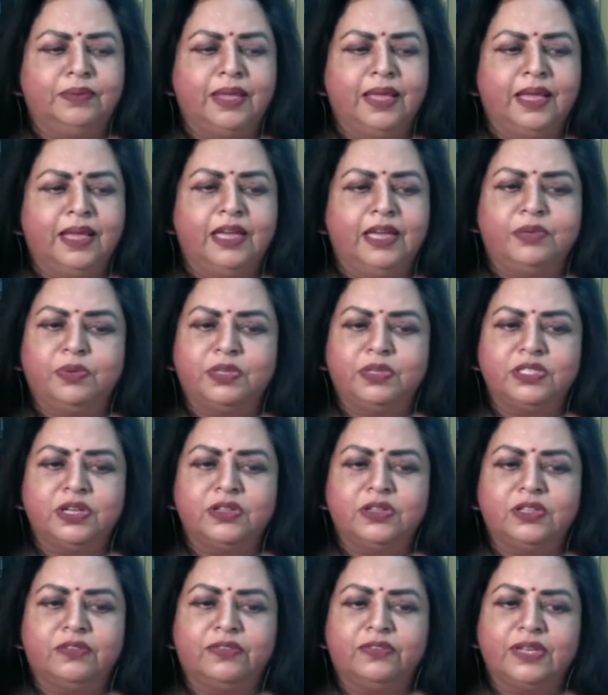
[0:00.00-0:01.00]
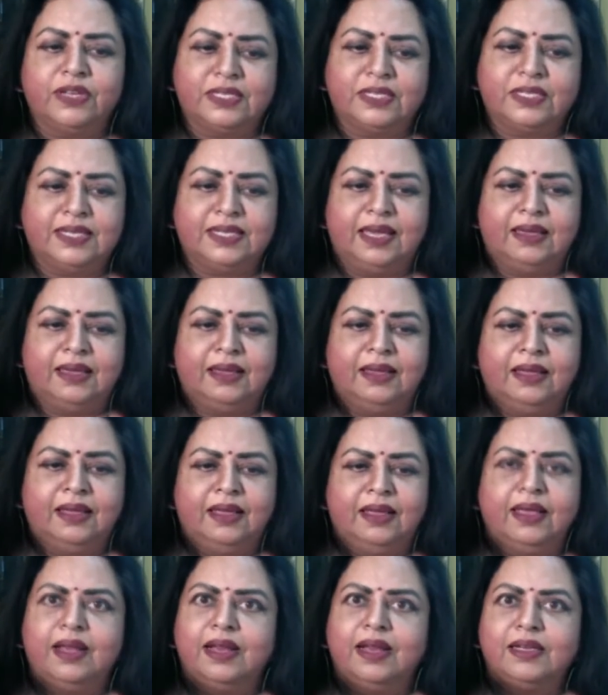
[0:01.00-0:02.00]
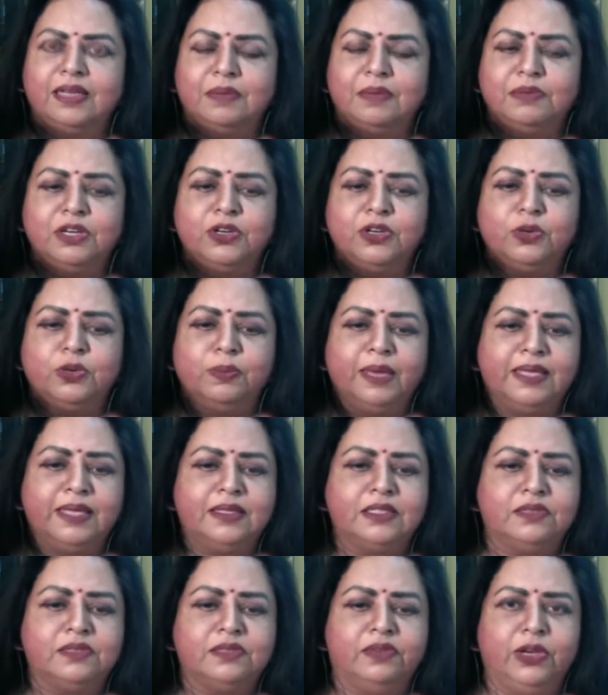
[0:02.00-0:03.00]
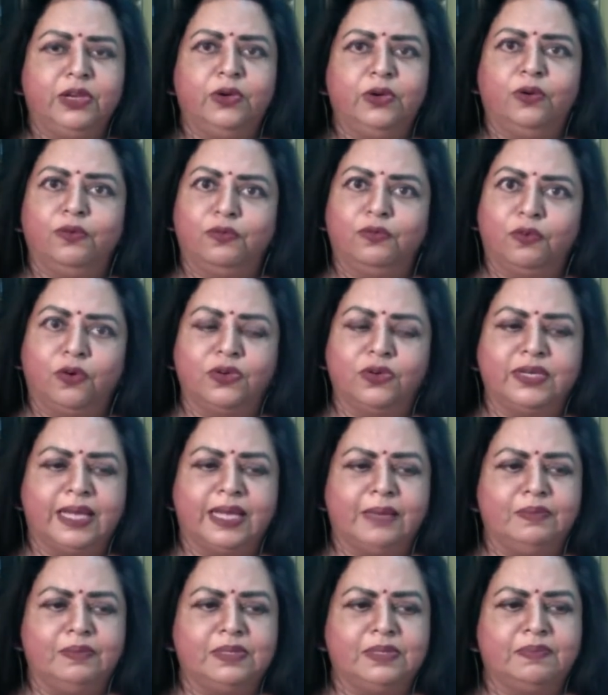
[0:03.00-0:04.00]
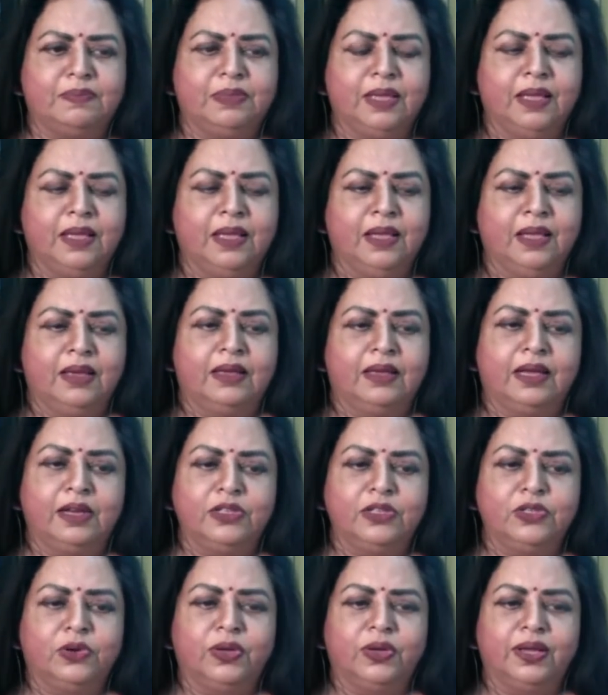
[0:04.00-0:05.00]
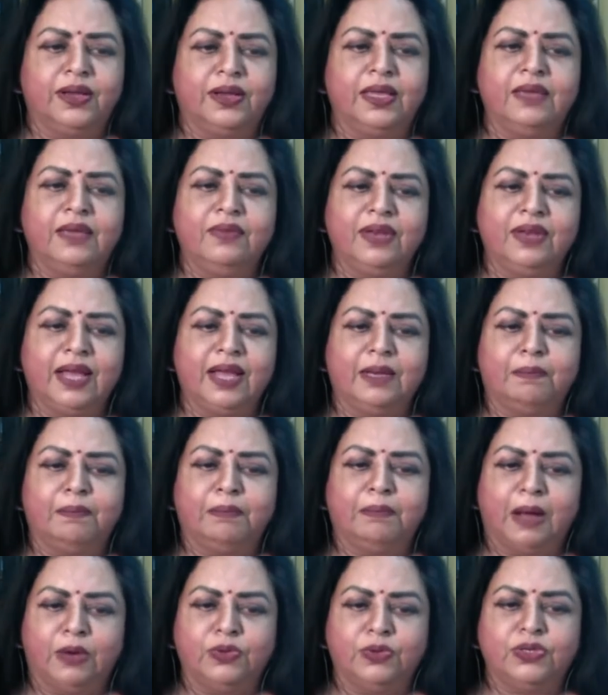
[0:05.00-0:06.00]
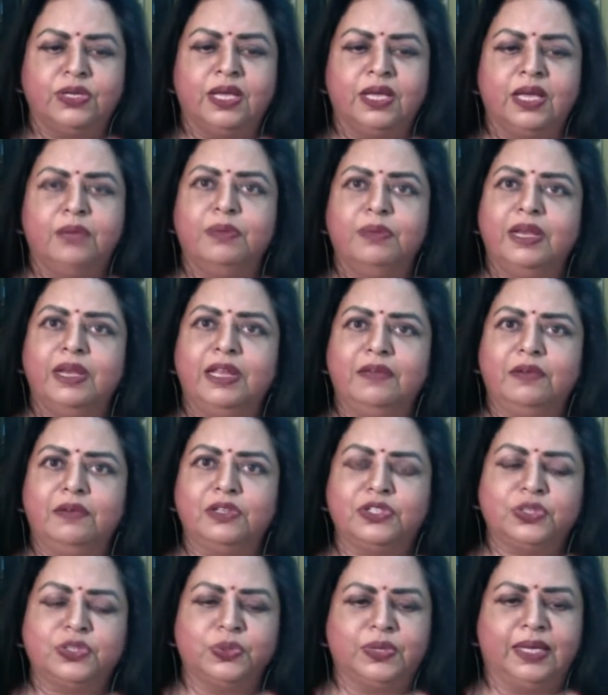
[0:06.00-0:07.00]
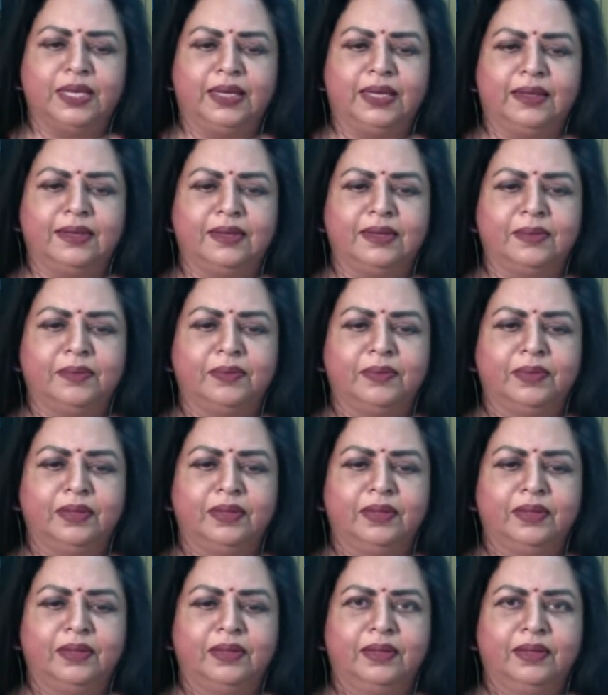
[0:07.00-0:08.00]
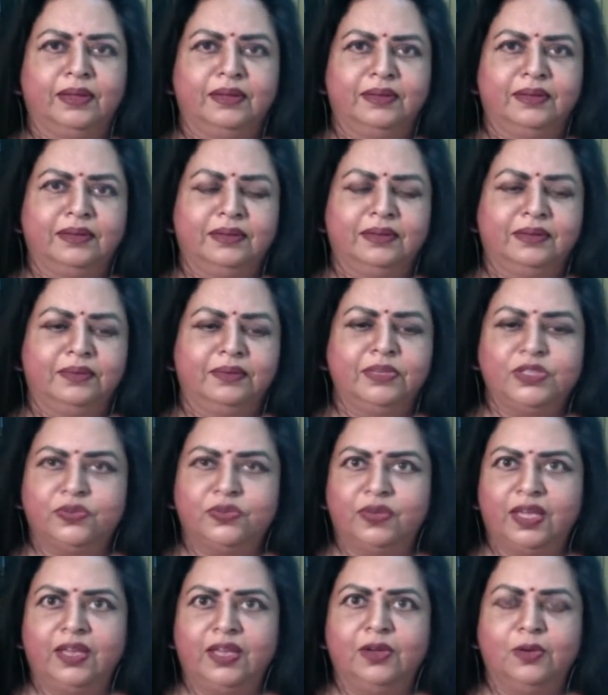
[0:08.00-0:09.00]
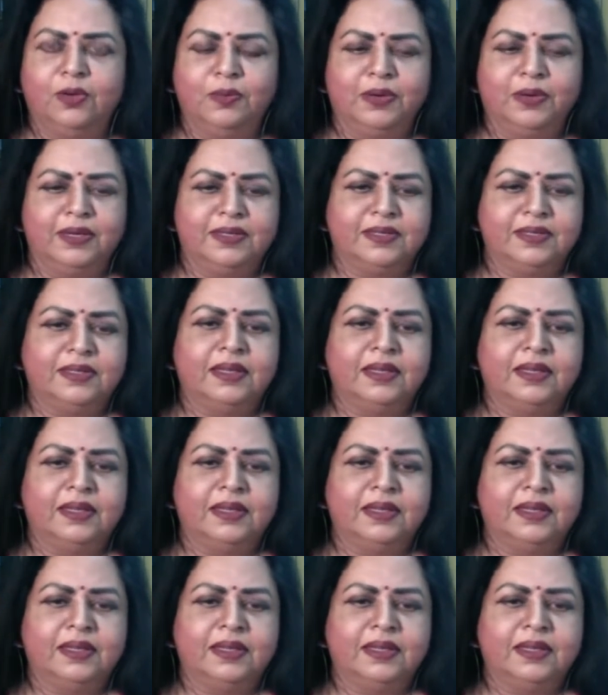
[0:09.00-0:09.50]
It was not the first take. He had attempted to make this video 4 times. Karan Johar even had a pout when he was shooting it, which is very humorous.